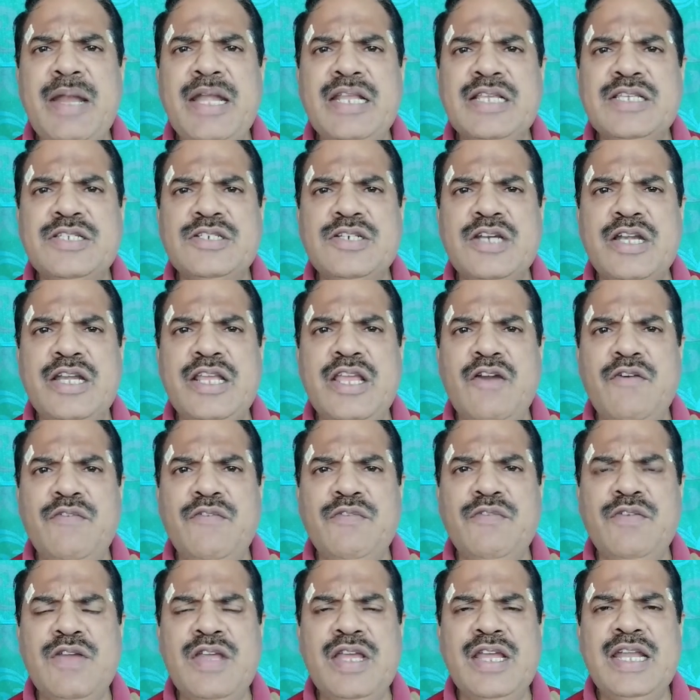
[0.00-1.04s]
study of
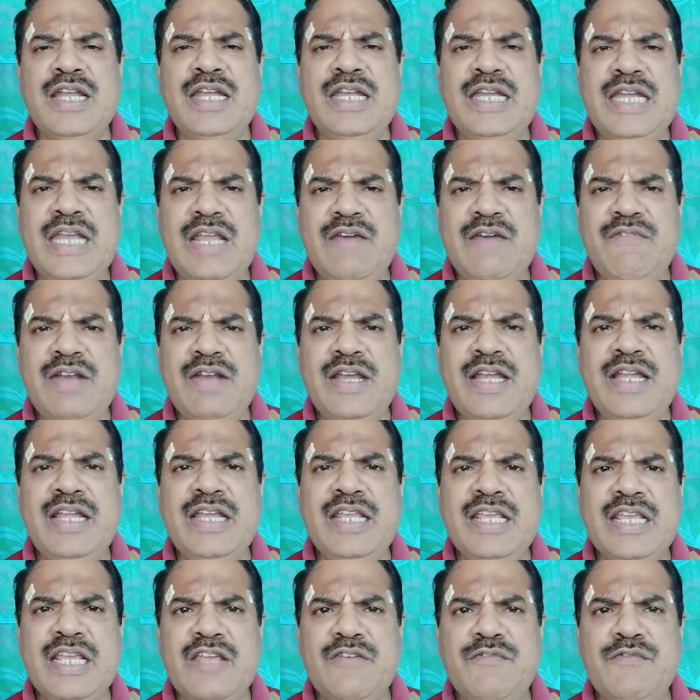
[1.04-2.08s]

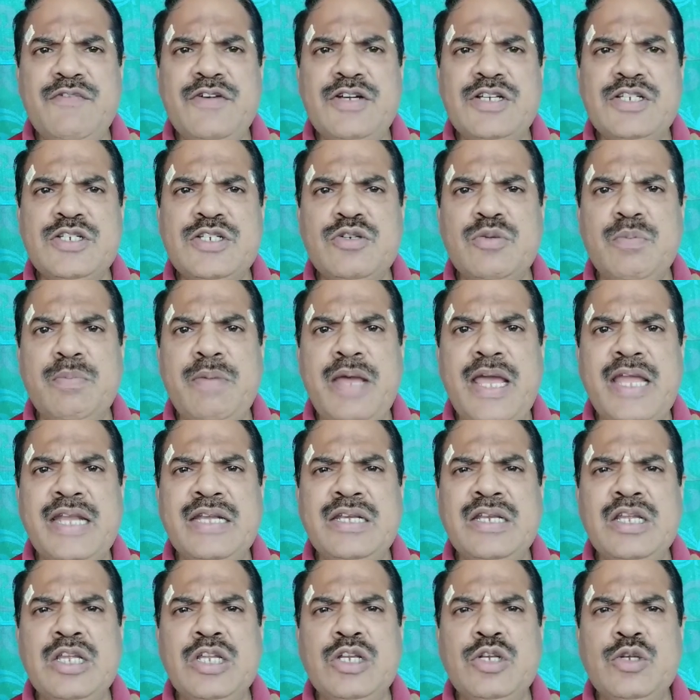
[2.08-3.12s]
never-ending efforts to man
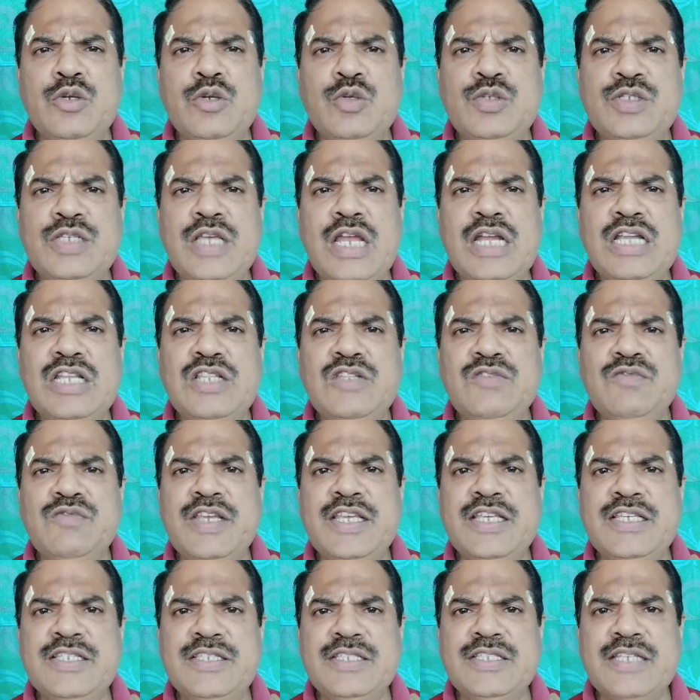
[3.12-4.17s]
to satisfy
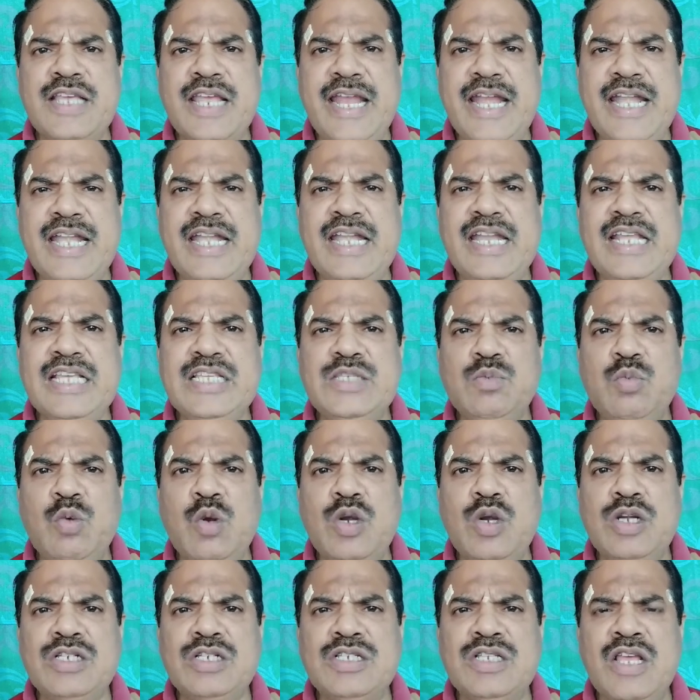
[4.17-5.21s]
his endless
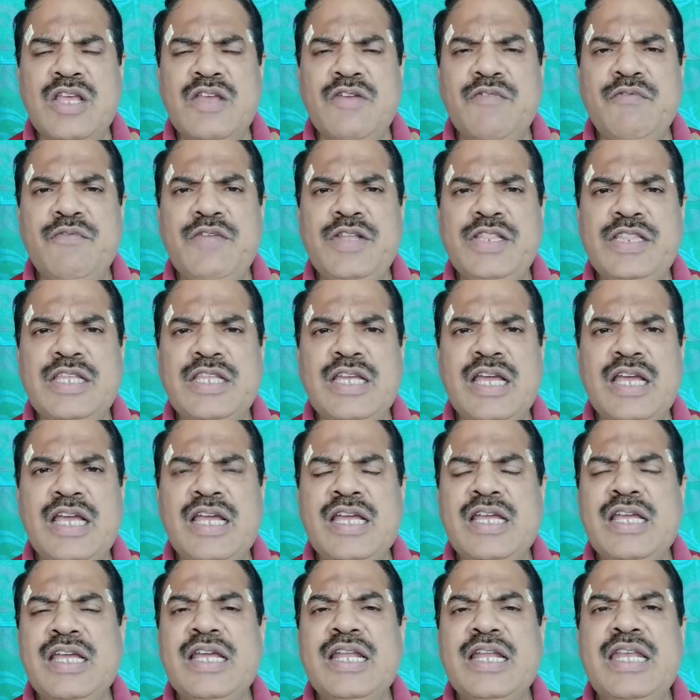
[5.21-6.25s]
wants with
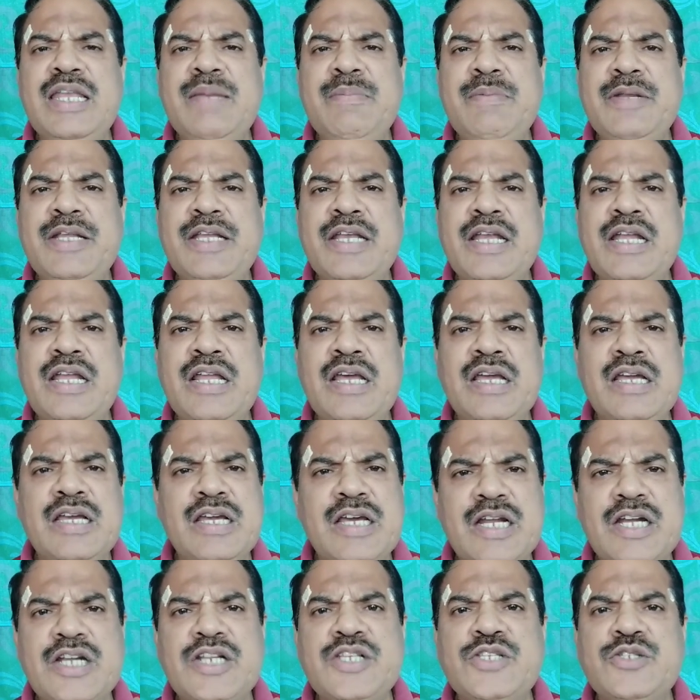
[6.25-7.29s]
limited
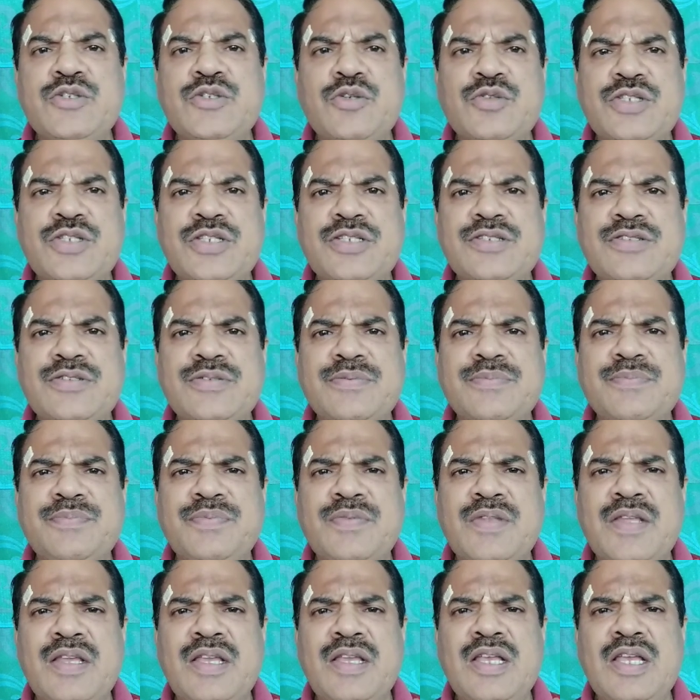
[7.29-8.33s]
resources.
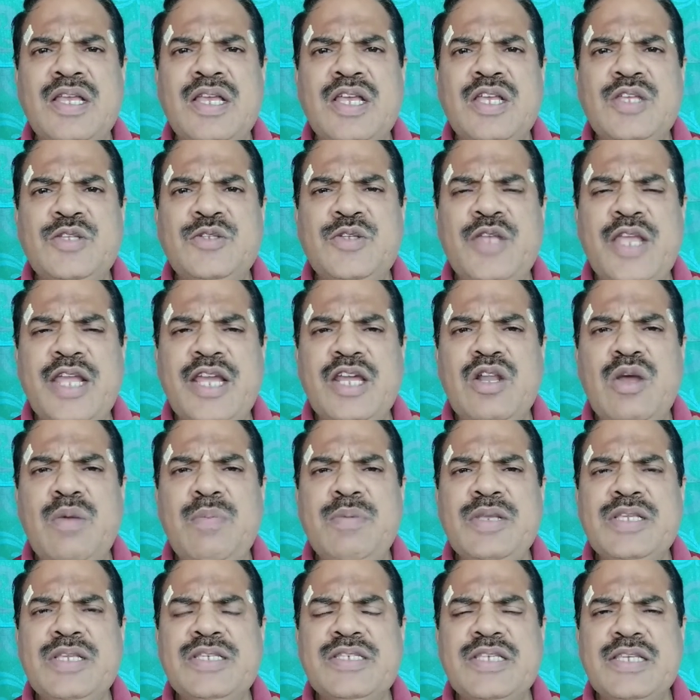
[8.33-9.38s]
So
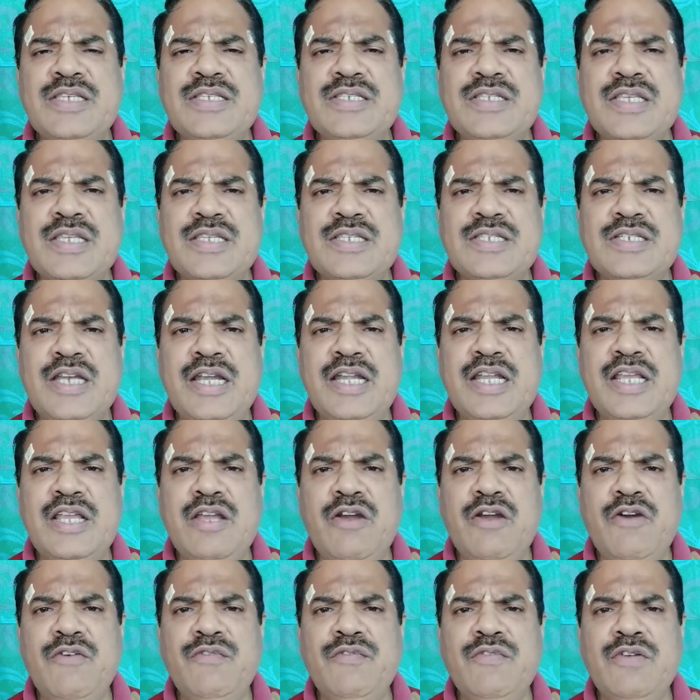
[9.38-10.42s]
economics is study
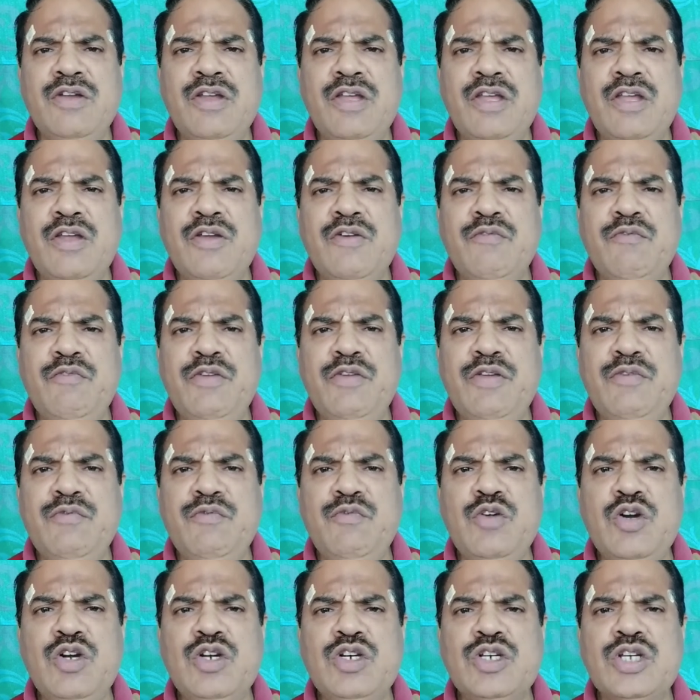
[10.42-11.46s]
of we
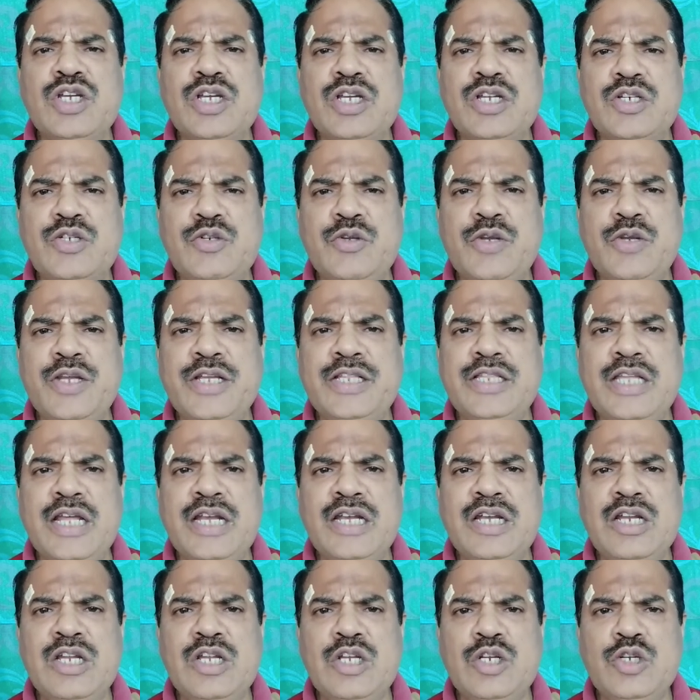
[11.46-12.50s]
work
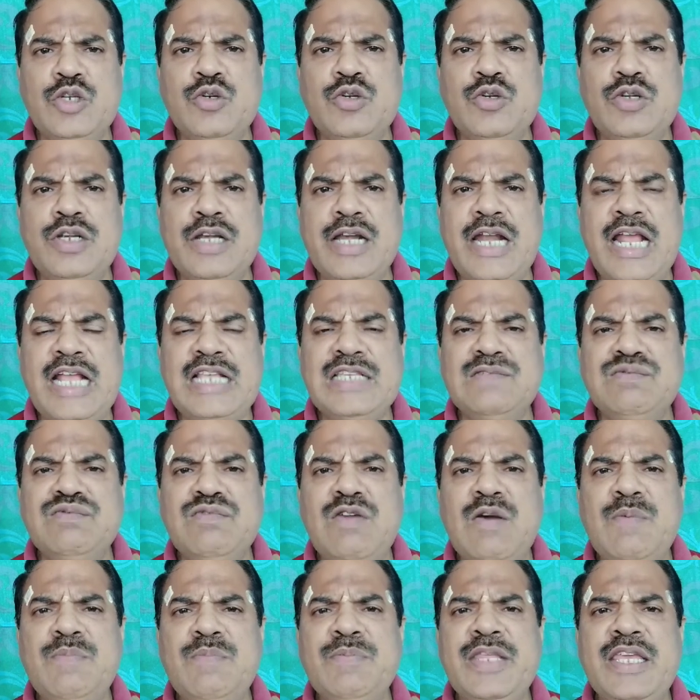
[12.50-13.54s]
together to
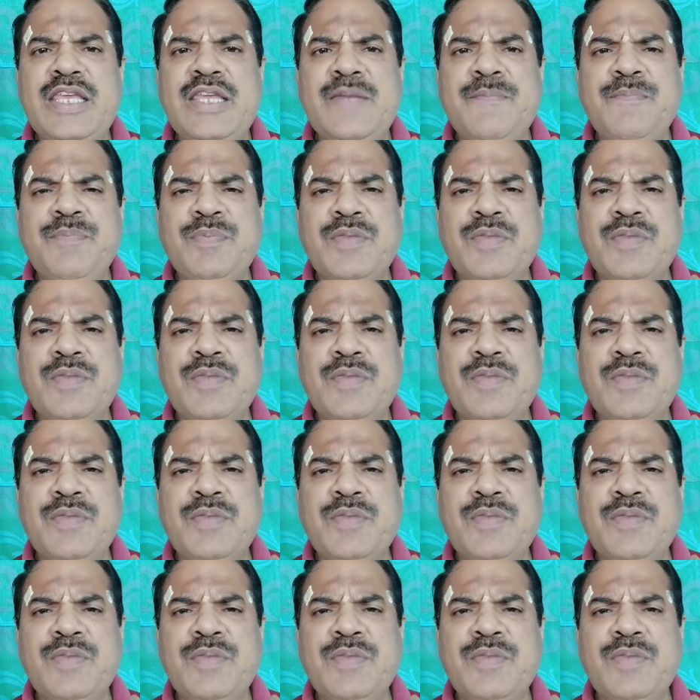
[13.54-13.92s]
transform the